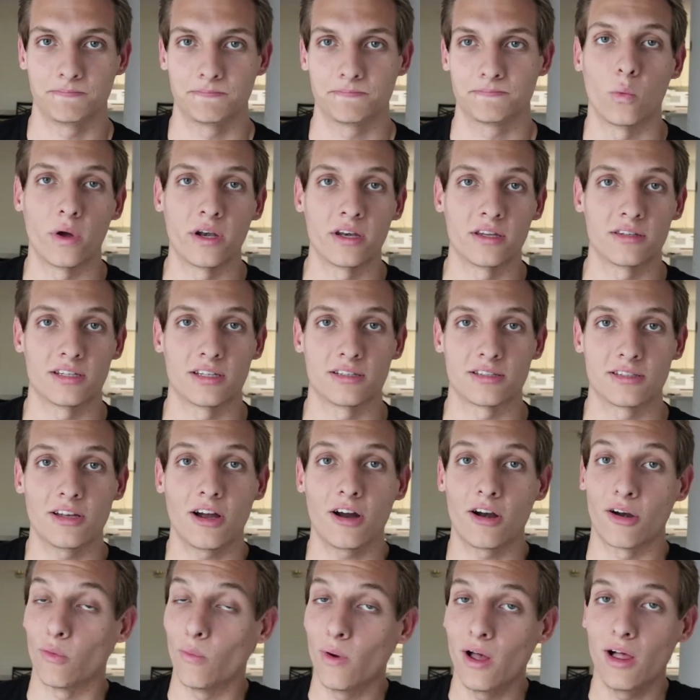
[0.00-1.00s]
When does it
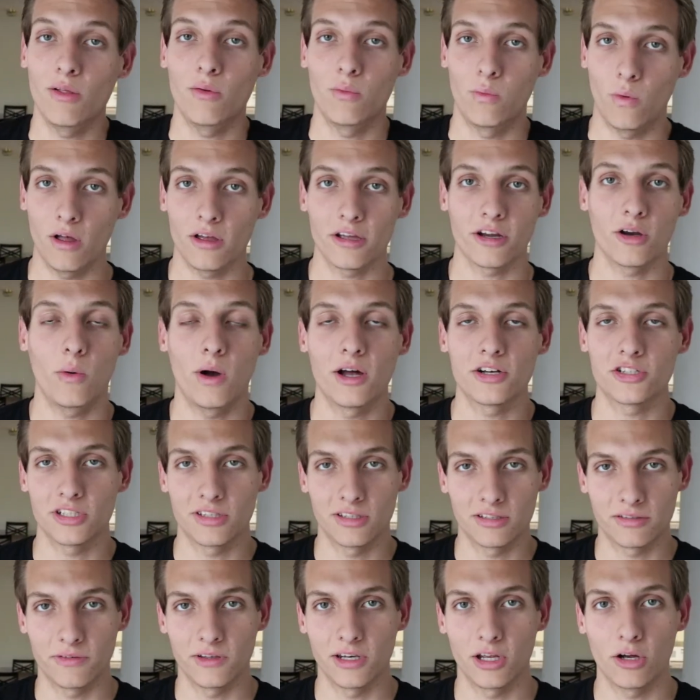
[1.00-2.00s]
start? Well, while you're watching
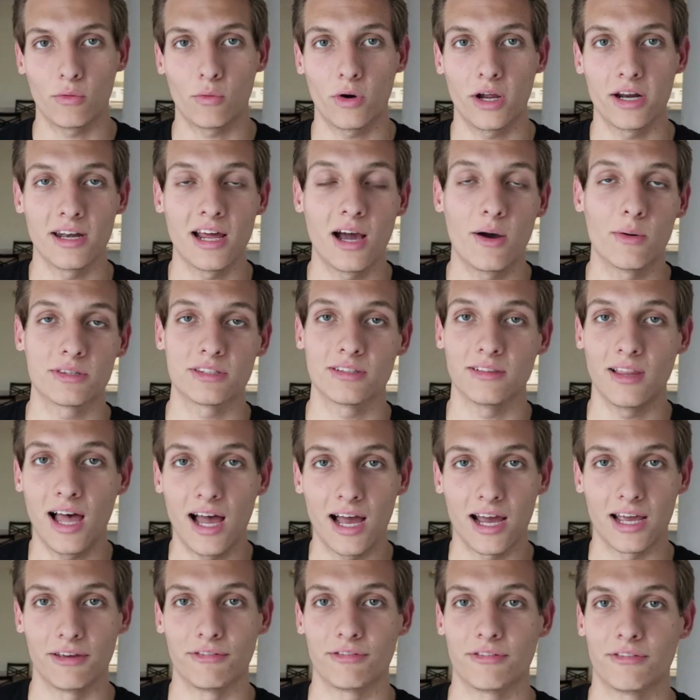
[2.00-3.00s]
this video right now, it's
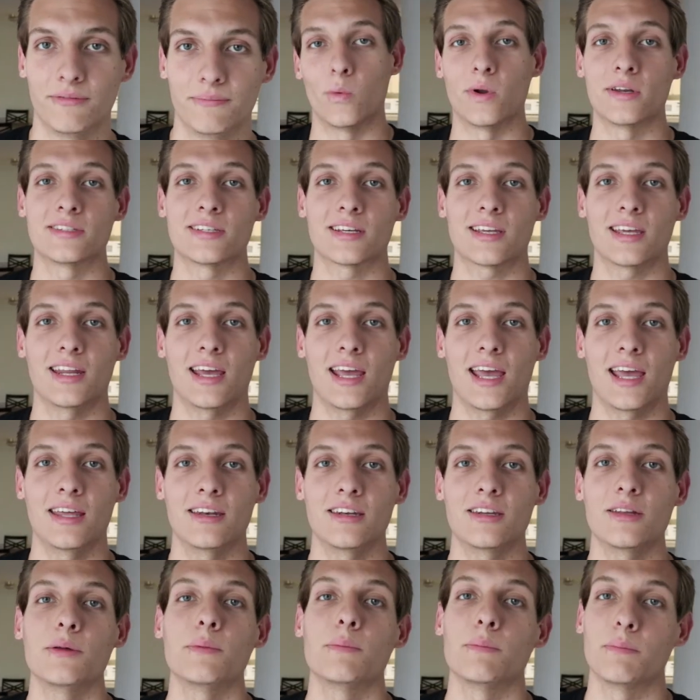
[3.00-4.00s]
live. When is it gonna
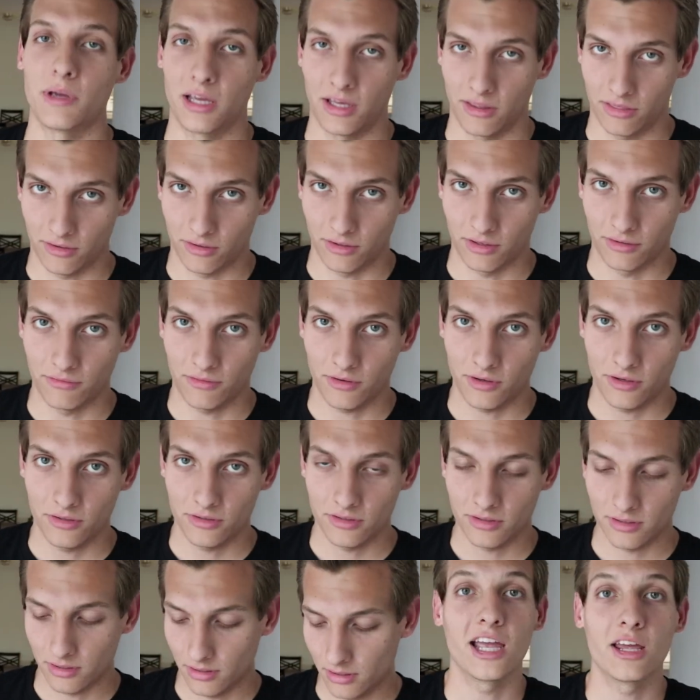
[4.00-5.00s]
end? May
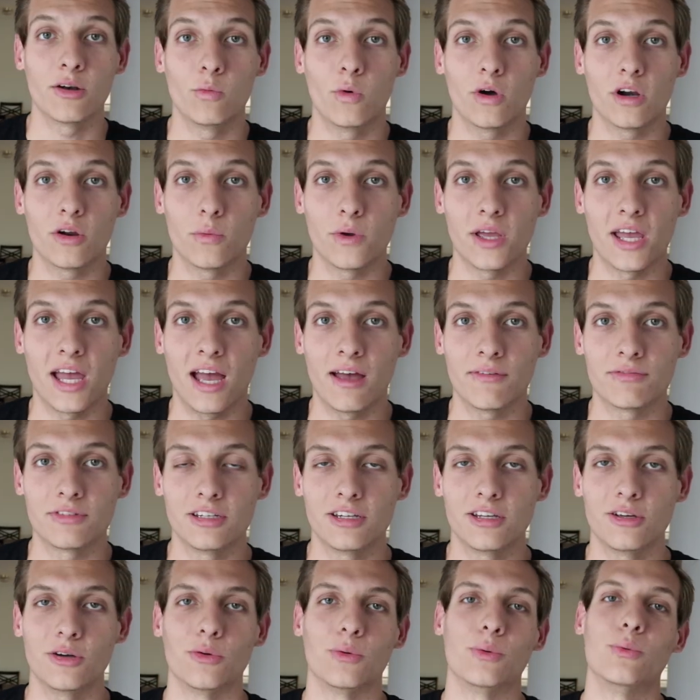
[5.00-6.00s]
31st. And what do we have to
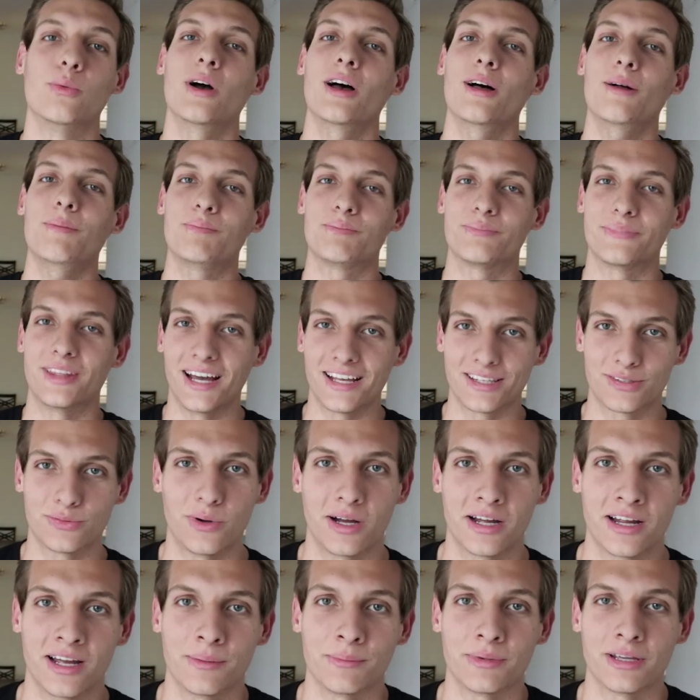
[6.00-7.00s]
do? Well, that's
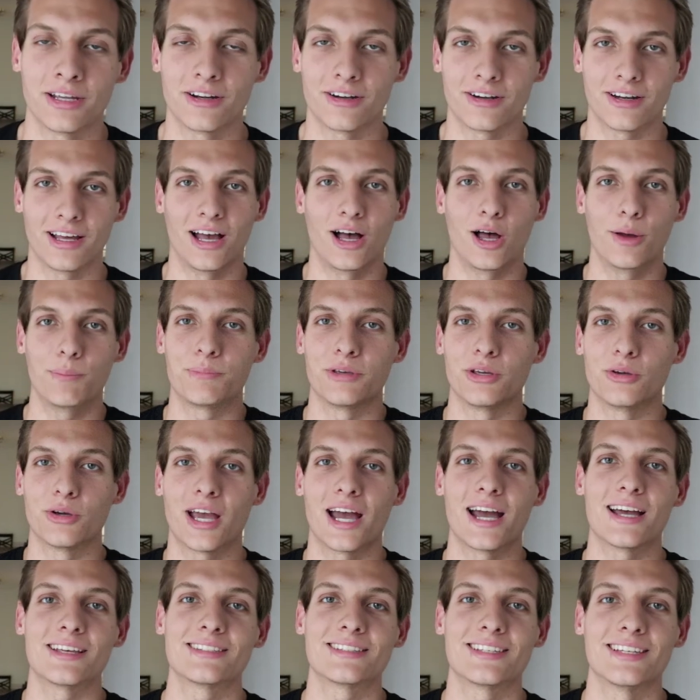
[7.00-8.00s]
why I'm here to help you
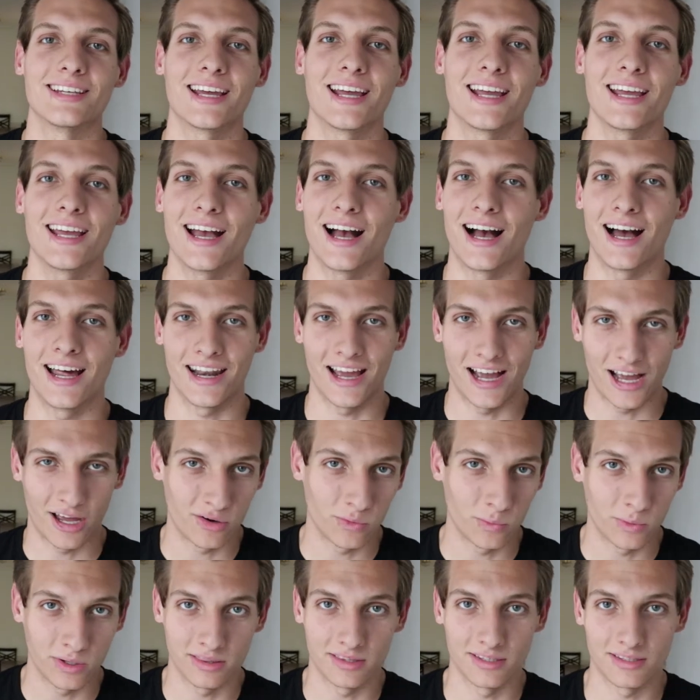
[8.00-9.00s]
guys today on how
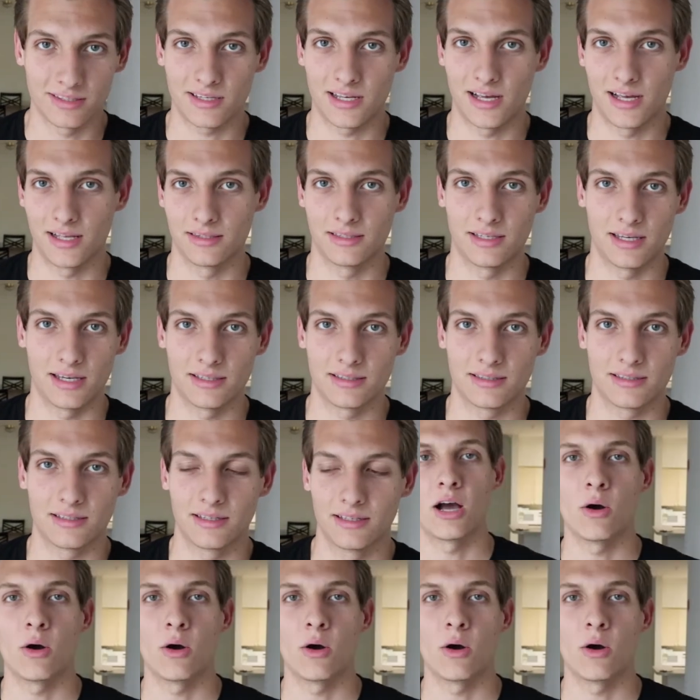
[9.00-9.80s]
to win this contest.